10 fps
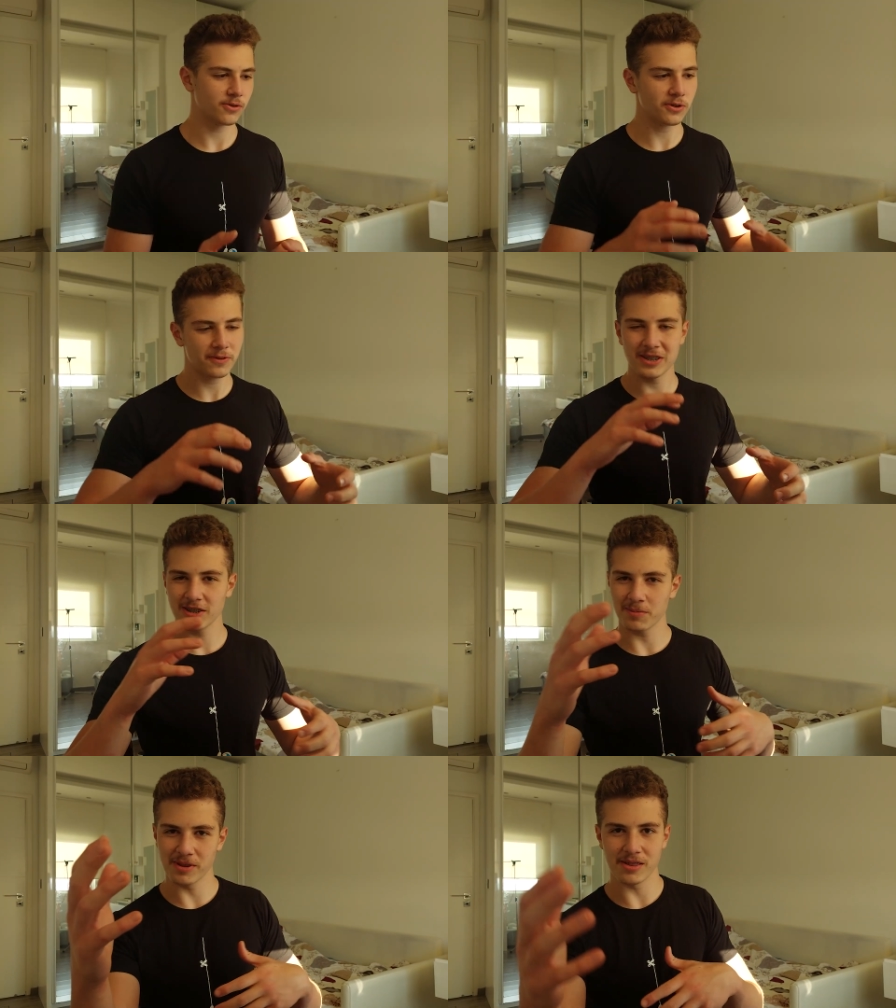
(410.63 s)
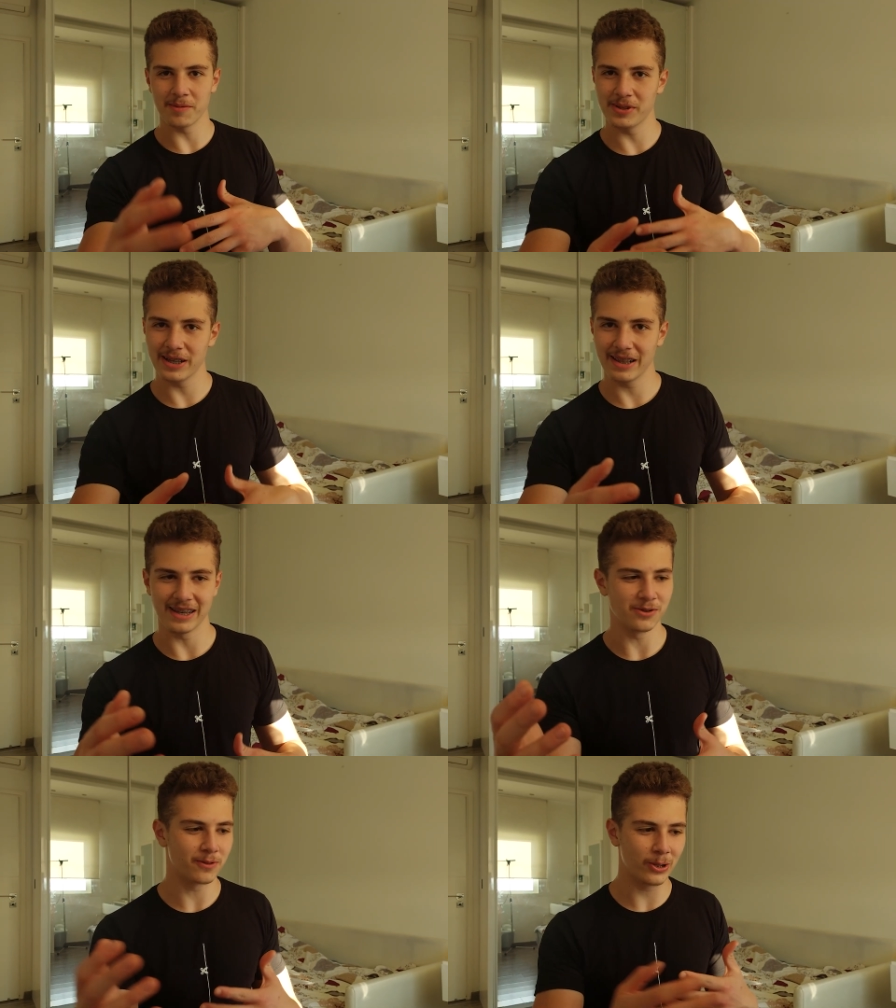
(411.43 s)
So you finished up the thumbnail
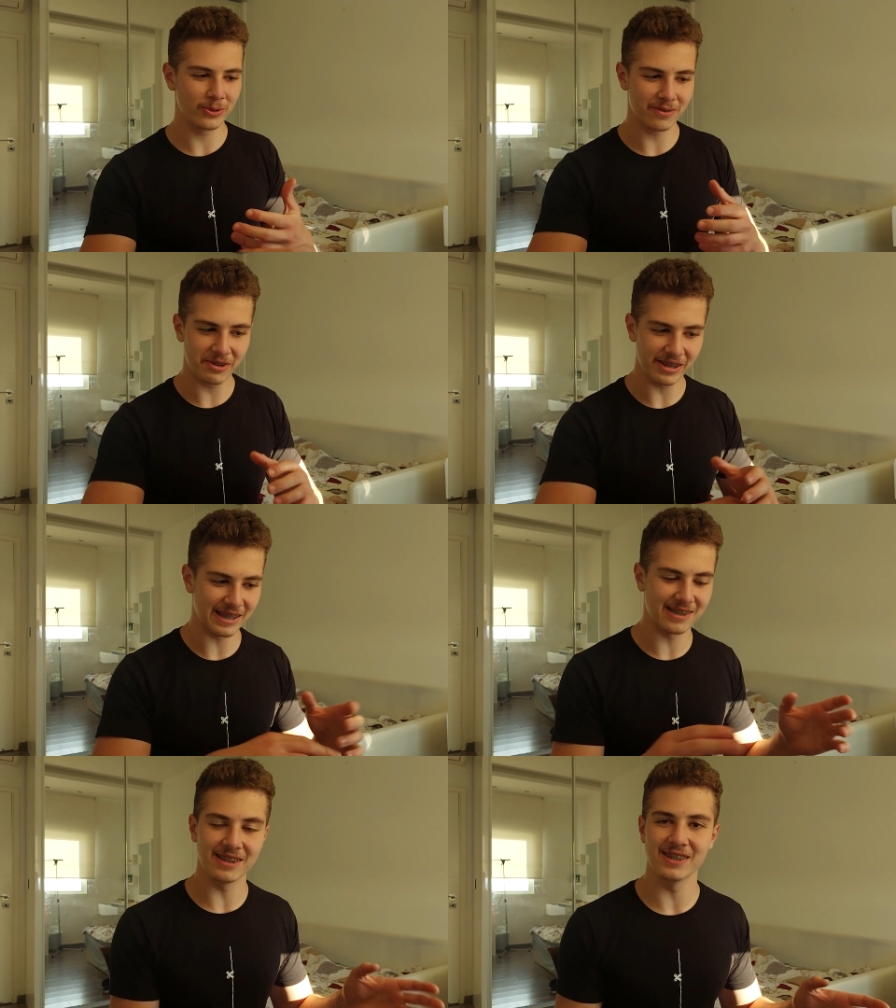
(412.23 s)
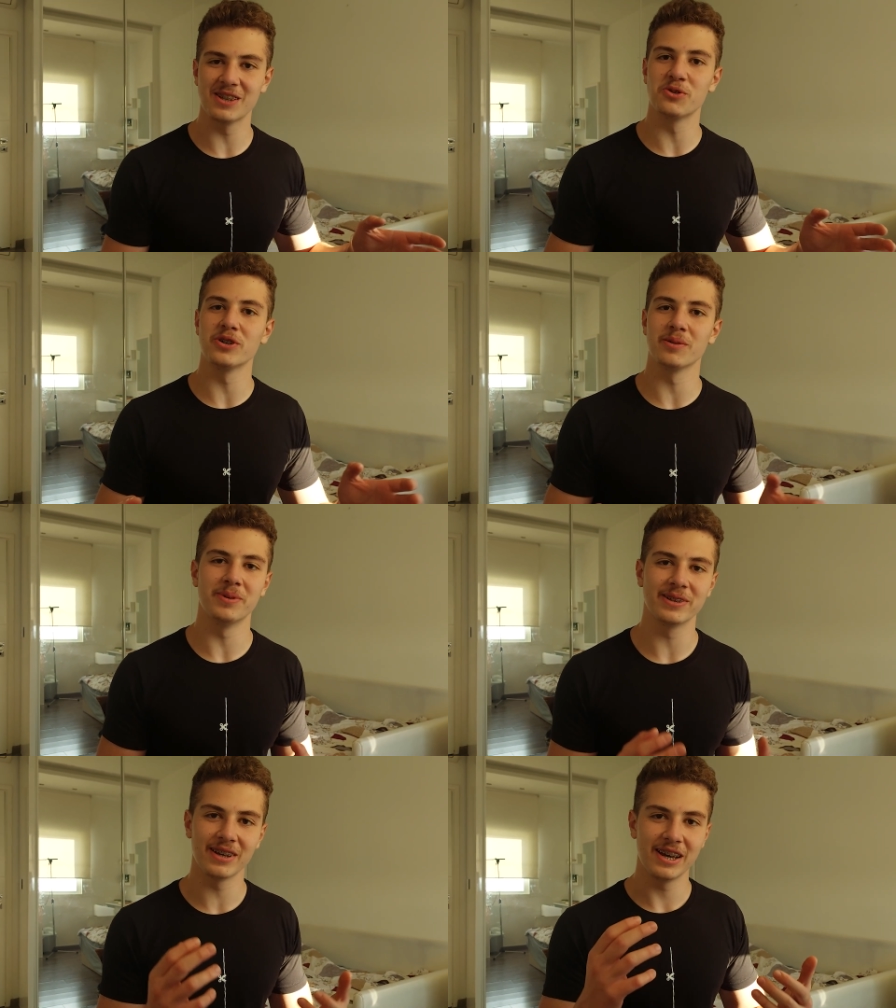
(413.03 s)
and you followed everything that's in this tutorial,
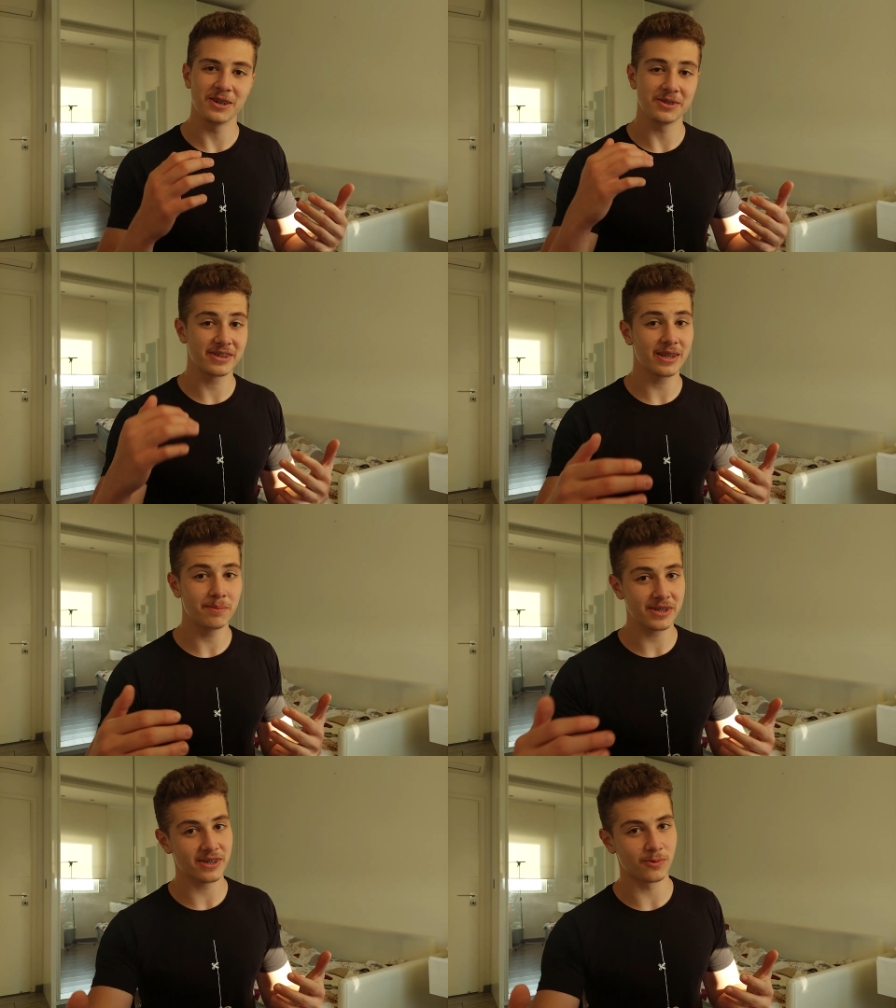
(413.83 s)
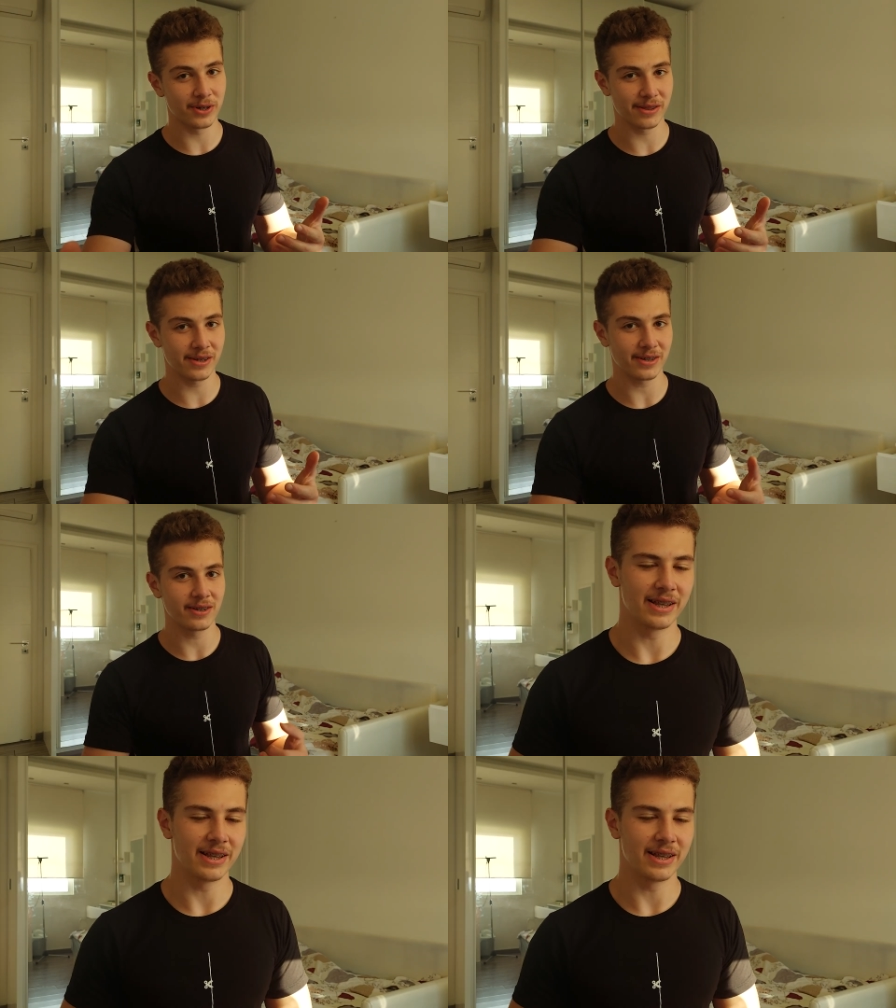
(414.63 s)
but you're still missing one thing,